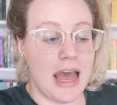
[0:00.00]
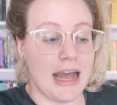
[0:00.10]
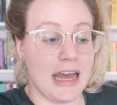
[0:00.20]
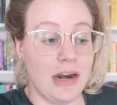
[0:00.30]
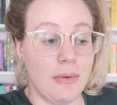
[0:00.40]

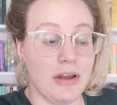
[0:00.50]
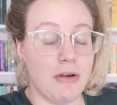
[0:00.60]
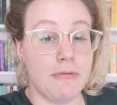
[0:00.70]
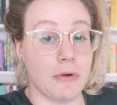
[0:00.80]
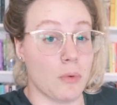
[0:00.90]
I kind of want to
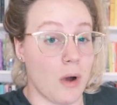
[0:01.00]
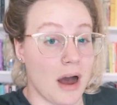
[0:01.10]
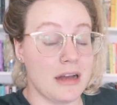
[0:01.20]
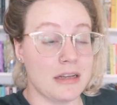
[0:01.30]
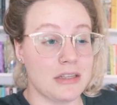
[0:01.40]
go for a
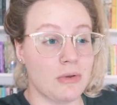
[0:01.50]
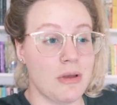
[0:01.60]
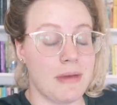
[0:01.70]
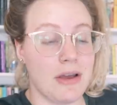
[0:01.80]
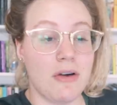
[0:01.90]
walk, so
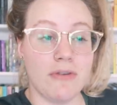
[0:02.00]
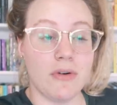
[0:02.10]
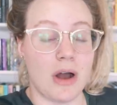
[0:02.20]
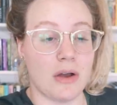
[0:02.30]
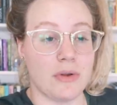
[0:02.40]
I might go for
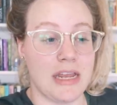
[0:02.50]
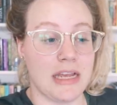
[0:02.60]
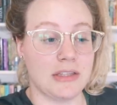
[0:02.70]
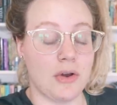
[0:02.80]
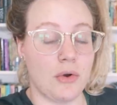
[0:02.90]
a walk when he
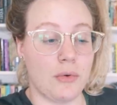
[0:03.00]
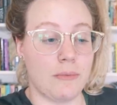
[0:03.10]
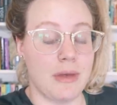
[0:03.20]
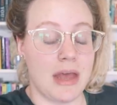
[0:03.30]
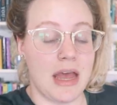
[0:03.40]
gets
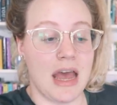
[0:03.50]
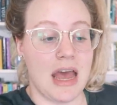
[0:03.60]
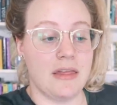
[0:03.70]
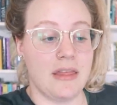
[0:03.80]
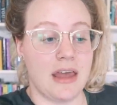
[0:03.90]
home
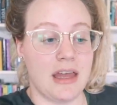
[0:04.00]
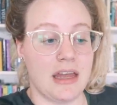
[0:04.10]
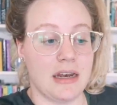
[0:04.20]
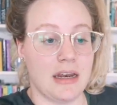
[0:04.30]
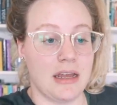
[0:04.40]
and
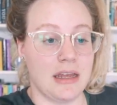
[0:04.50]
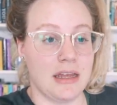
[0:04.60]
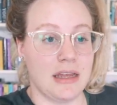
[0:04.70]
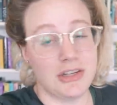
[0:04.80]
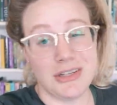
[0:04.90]
then
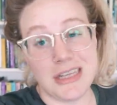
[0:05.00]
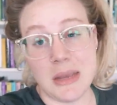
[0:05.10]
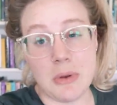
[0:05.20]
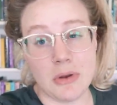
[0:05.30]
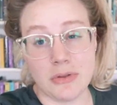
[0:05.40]
just
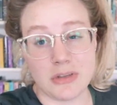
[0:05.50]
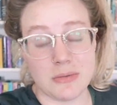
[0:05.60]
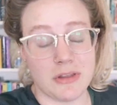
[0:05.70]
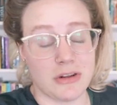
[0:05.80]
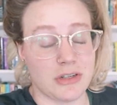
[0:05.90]
keep going through
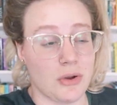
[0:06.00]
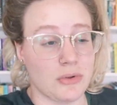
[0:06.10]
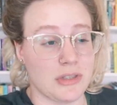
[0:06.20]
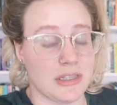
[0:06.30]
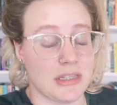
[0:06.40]
some other
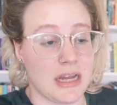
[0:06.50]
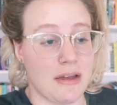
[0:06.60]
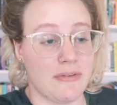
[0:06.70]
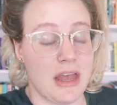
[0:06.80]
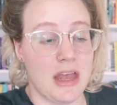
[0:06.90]
totes and
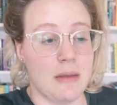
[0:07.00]
stuff.